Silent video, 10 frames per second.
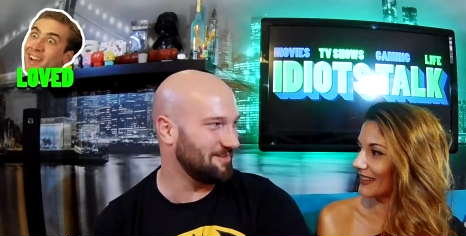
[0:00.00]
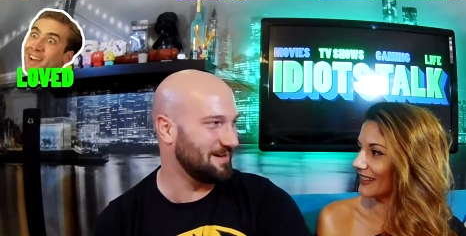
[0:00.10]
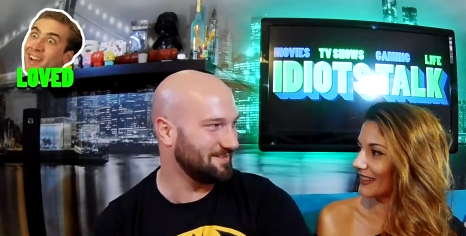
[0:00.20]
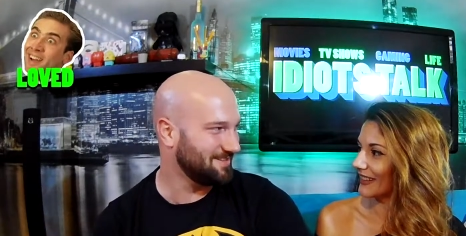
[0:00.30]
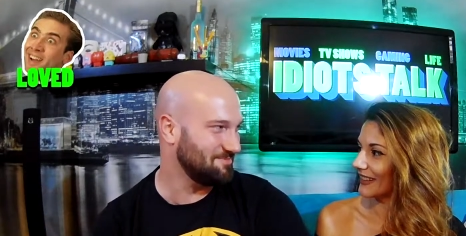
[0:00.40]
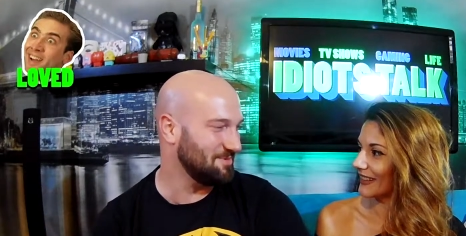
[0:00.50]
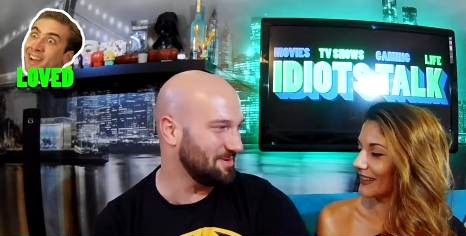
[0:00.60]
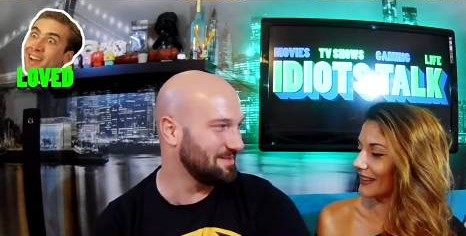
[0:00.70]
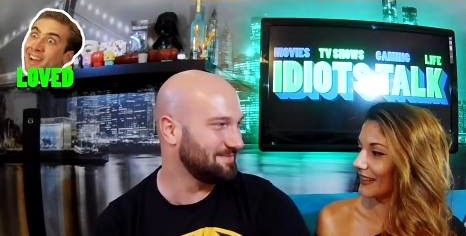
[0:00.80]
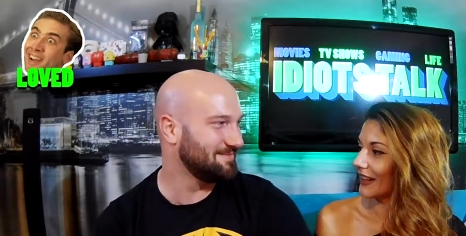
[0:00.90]
Speaker 1: about this
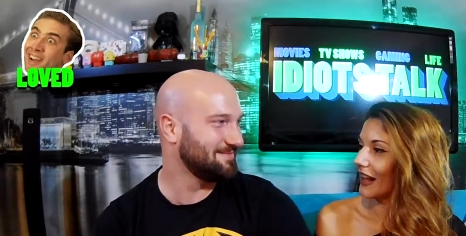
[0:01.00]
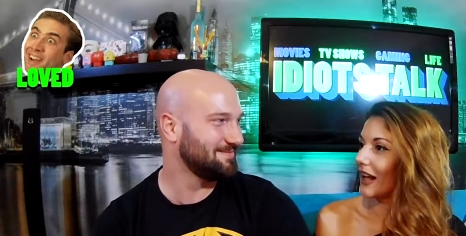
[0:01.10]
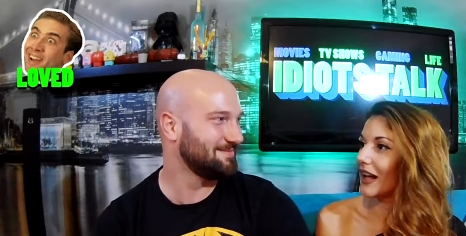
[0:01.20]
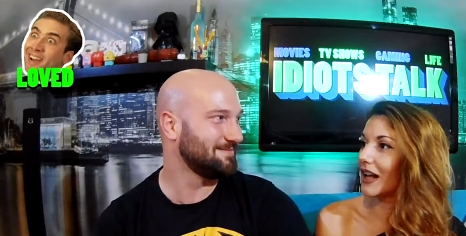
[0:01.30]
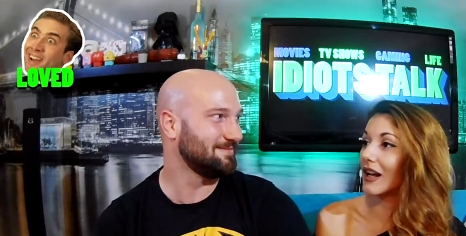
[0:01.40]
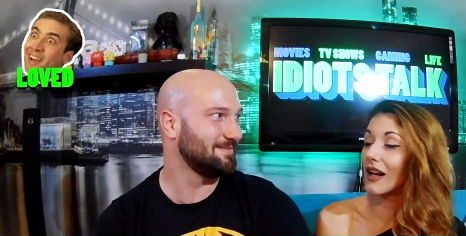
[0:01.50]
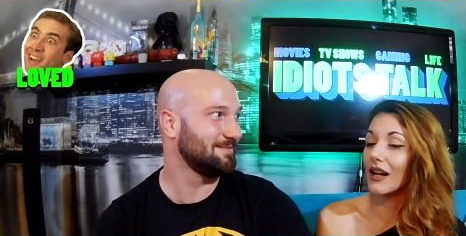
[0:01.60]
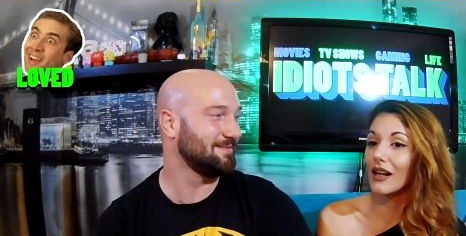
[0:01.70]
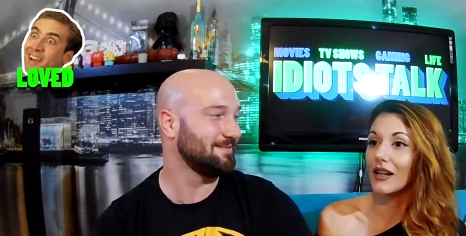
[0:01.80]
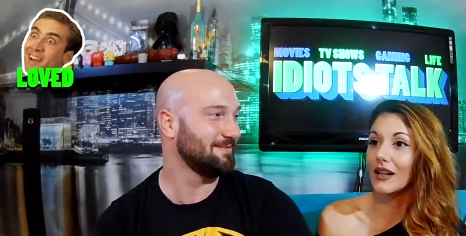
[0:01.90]
movie?
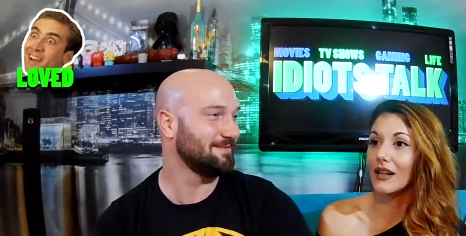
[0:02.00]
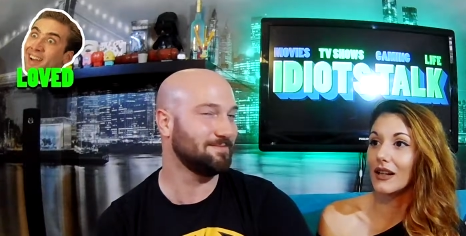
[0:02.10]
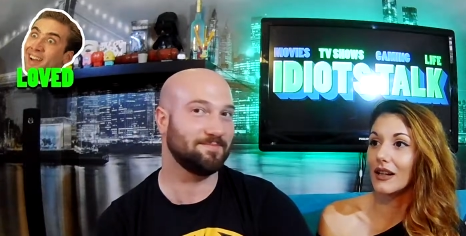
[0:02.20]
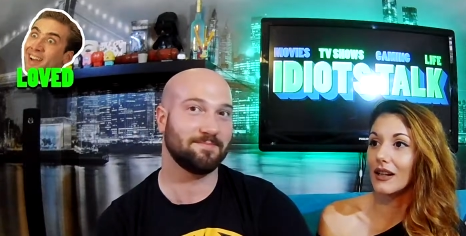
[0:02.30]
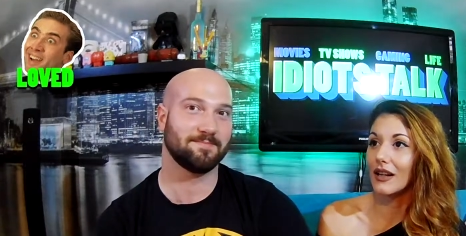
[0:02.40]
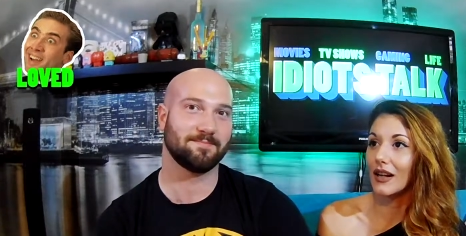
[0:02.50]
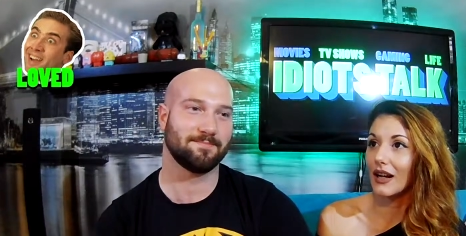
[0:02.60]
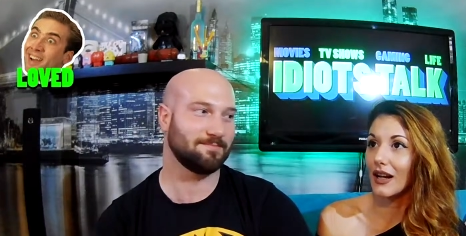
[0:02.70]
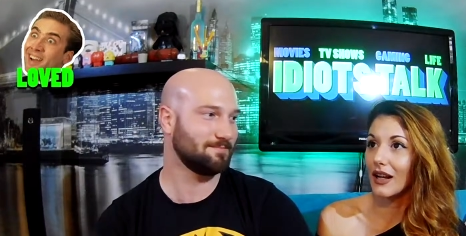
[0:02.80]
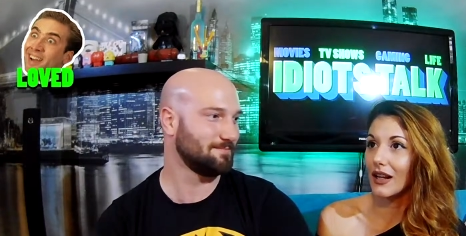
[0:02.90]
Speaker 2: Uh,
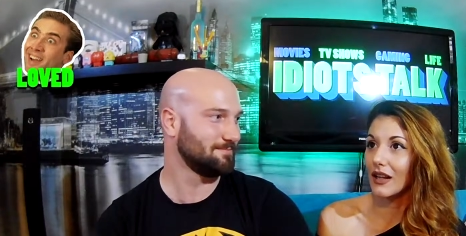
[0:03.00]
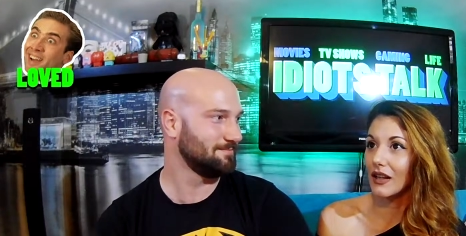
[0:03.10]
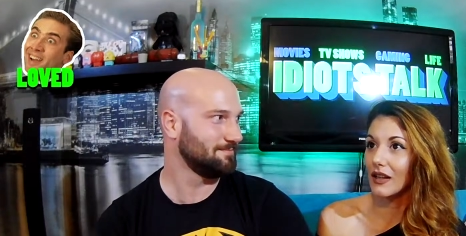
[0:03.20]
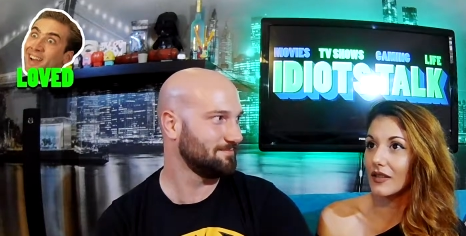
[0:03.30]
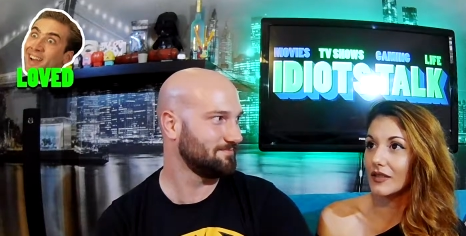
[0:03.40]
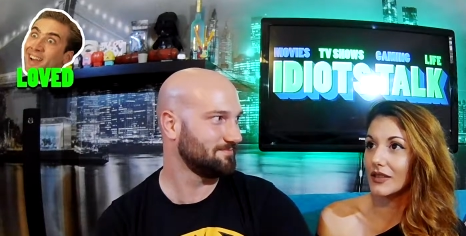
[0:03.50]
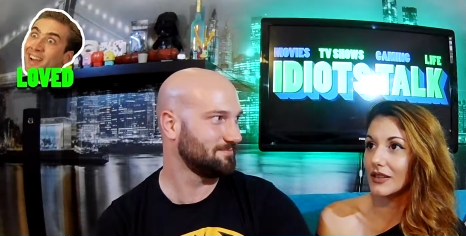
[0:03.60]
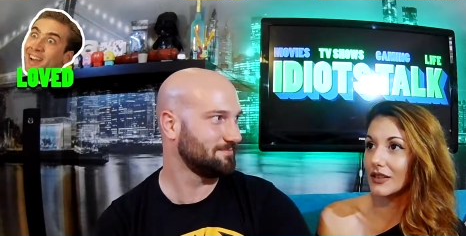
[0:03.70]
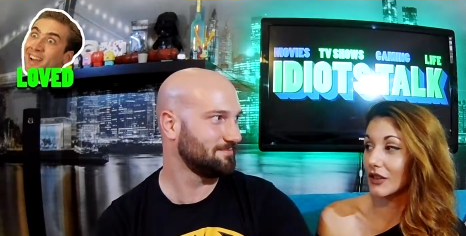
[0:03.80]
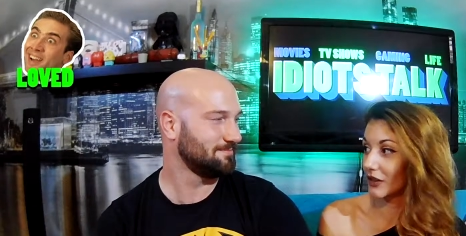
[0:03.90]
I love
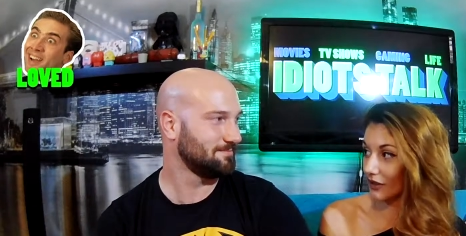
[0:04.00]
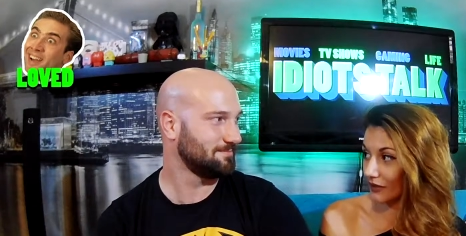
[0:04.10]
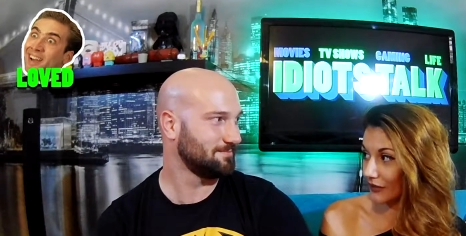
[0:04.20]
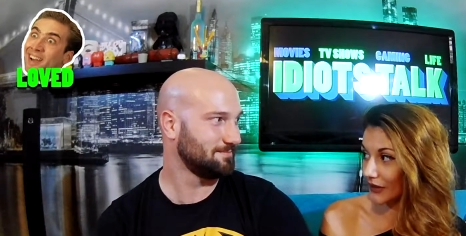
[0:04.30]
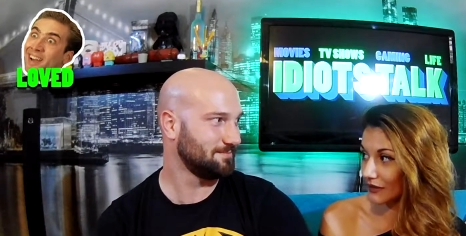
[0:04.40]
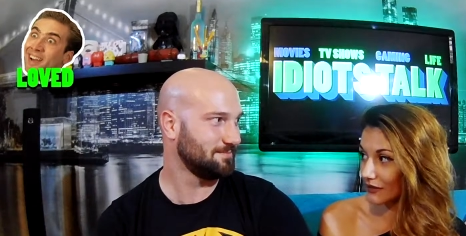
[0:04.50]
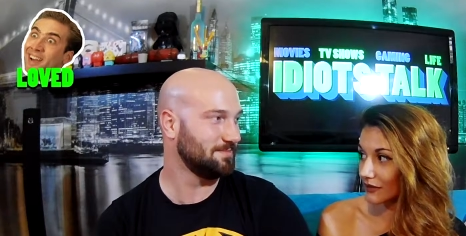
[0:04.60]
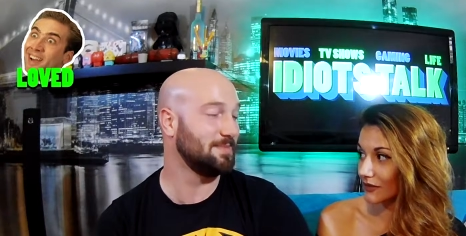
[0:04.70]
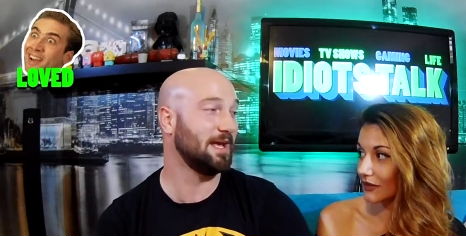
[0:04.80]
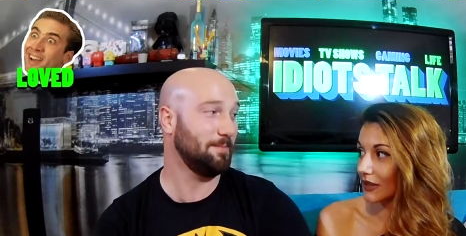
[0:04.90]
the choreography.
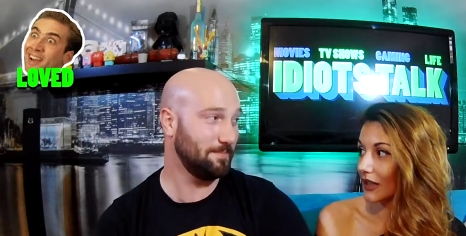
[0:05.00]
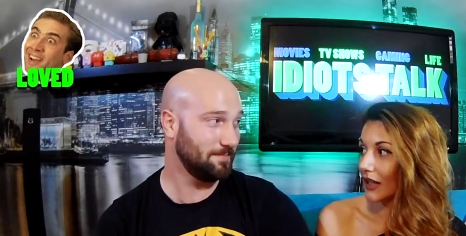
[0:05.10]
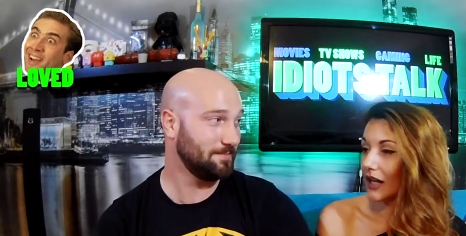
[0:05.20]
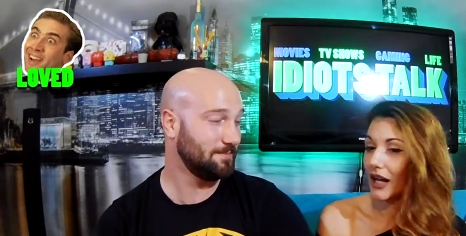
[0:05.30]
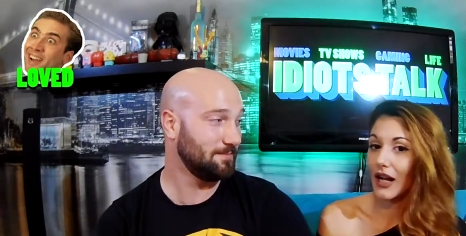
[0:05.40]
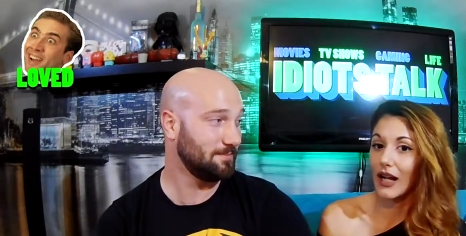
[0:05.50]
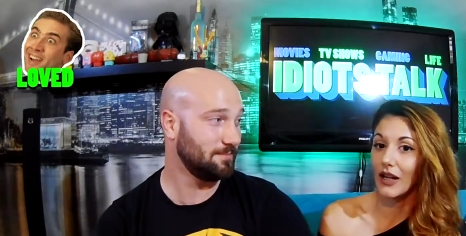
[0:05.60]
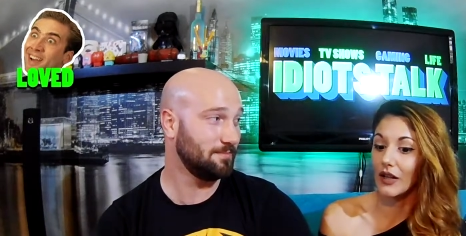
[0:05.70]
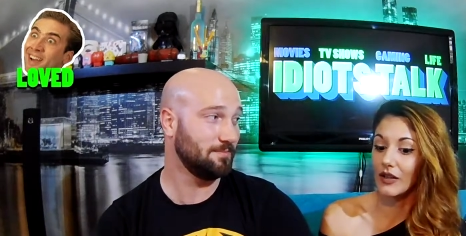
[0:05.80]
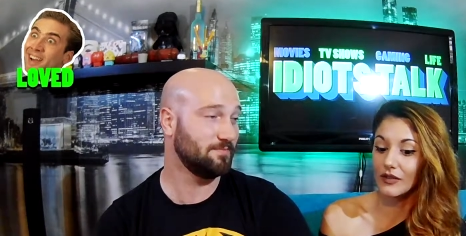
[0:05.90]
Speaker 1: Yeah.
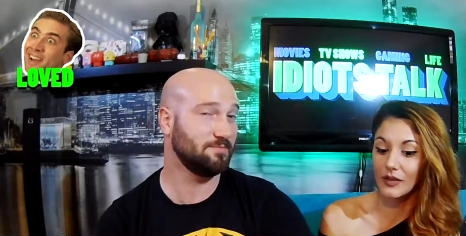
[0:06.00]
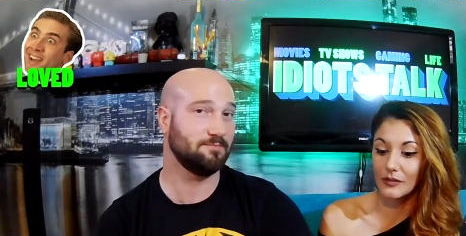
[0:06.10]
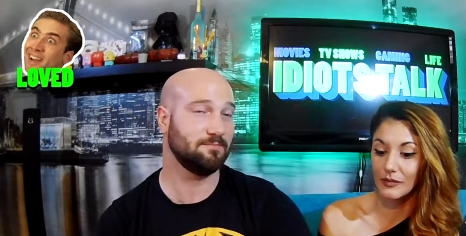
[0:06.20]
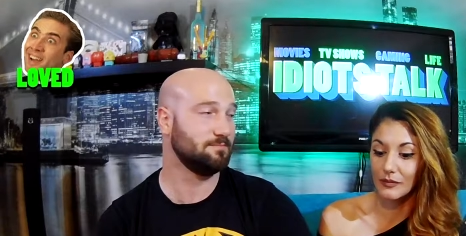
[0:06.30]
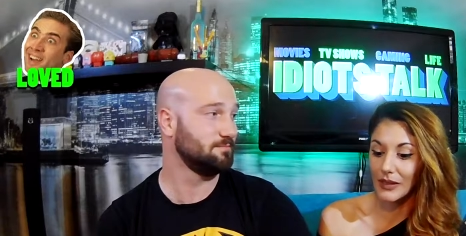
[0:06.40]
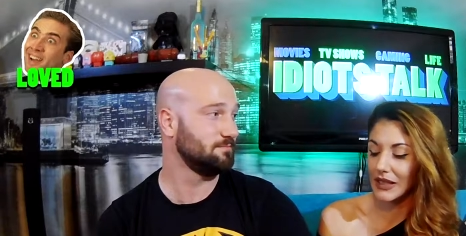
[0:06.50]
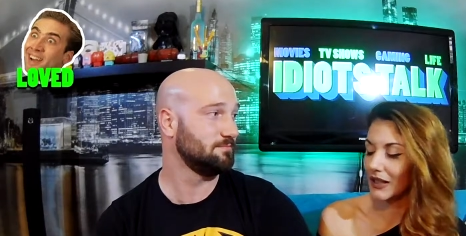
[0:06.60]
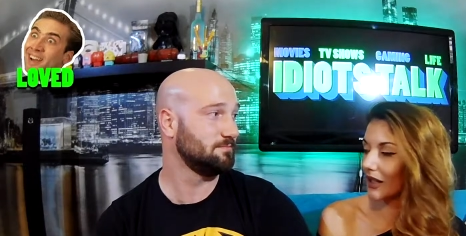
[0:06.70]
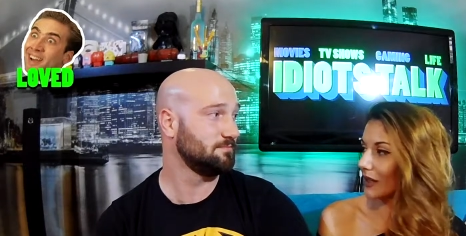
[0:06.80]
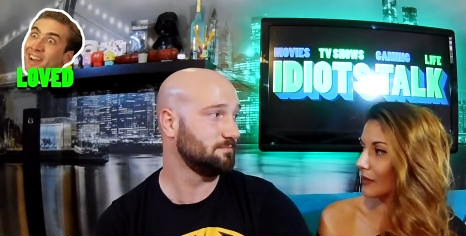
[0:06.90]
Speaker 2: I love the main
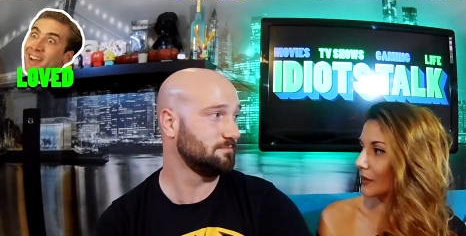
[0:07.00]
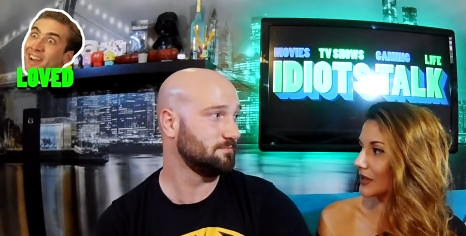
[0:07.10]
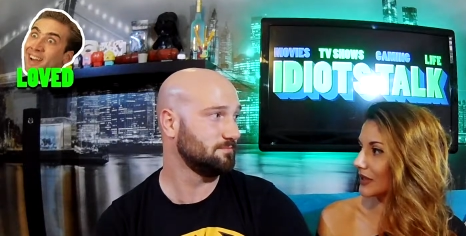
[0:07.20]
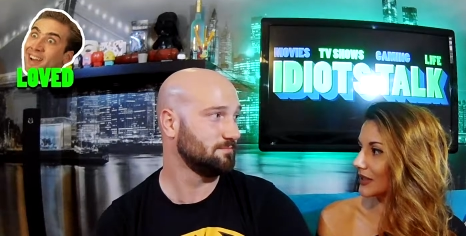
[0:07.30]
guy. What's